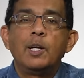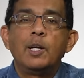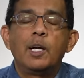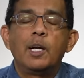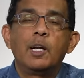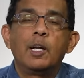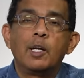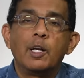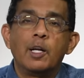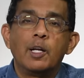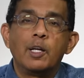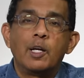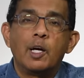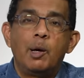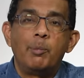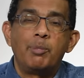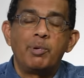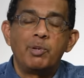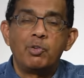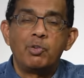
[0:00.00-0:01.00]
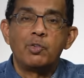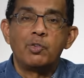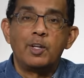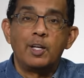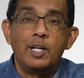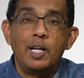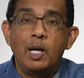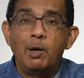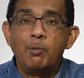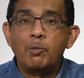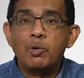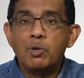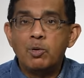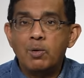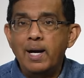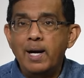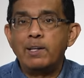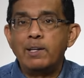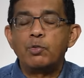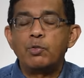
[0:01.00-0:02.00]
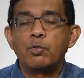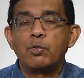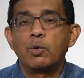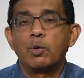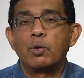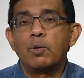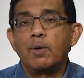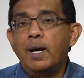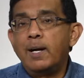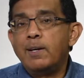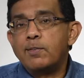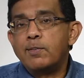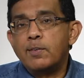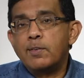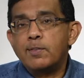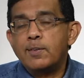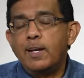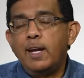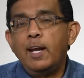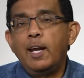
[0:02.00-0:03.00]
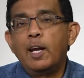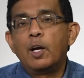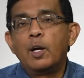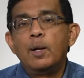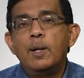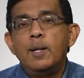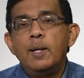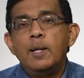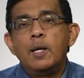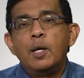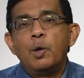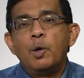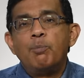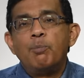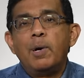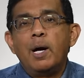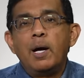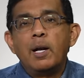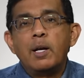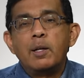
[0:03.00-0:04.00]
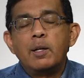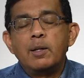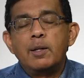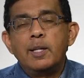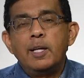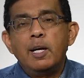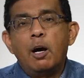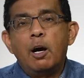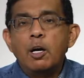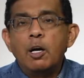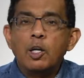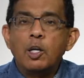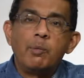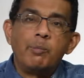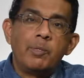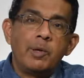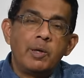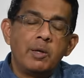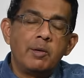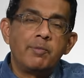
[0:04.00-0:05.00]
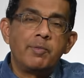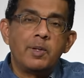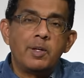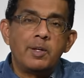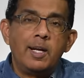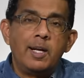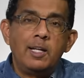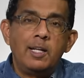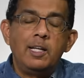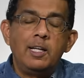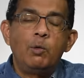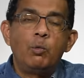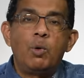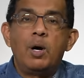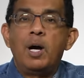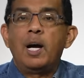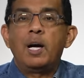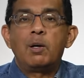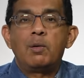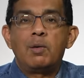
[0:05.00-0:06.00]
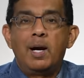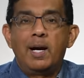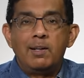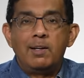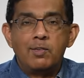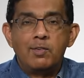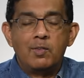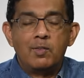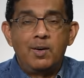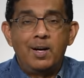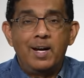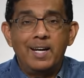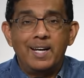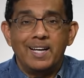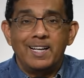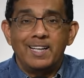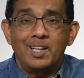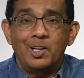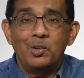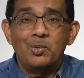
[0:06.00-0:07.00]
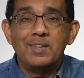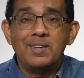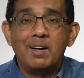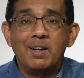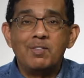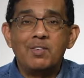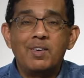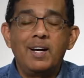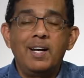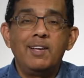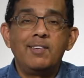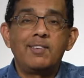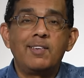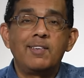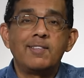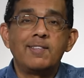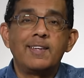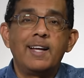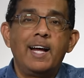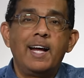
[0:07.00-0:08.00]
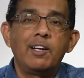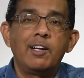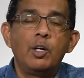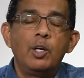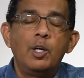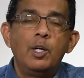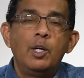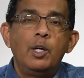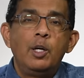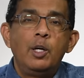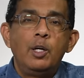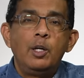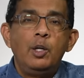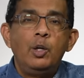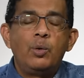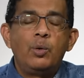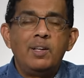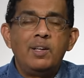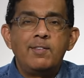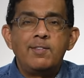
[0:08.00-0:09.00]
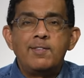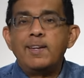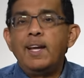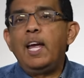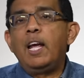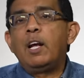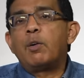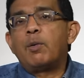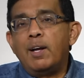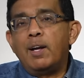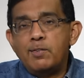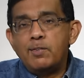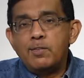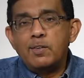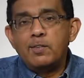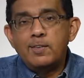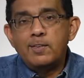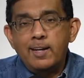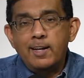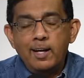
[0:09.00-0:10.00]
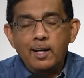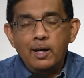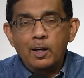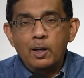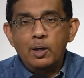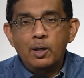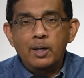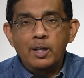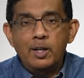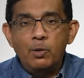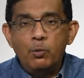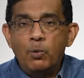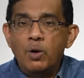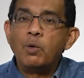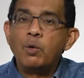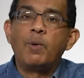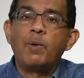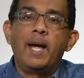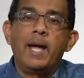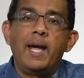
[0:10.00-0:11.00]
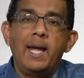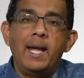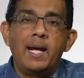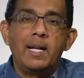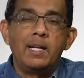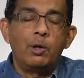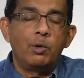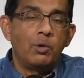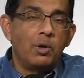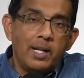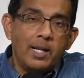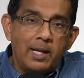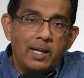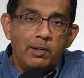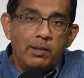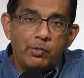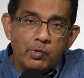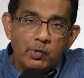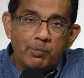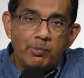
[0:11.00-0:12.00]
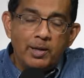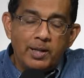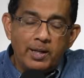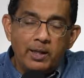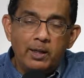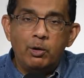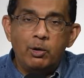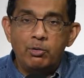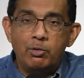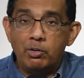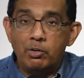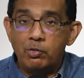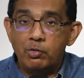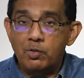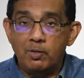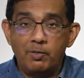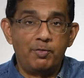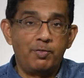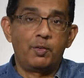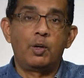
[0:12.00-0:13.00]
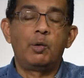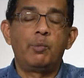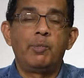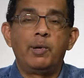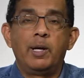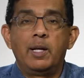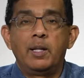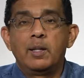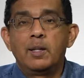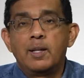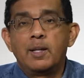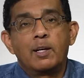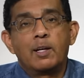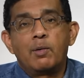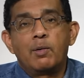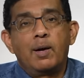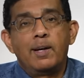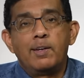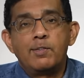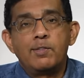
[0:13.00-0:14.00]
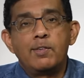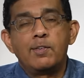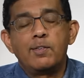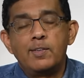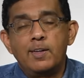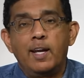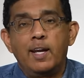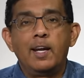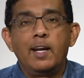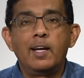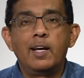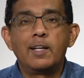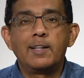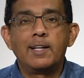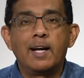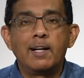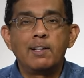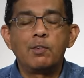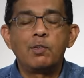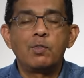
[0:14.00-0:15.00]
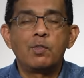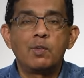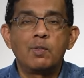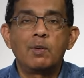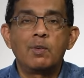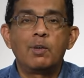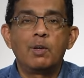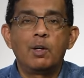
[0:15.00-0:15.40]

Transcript: And encompasses the name Christ. So Christ is King. But the argument of the Daily Wireites, if I could use that phrase, is that you can say Christ is King in one way and you're not anti-Semitic. You're just affirming that Christ is King, and that's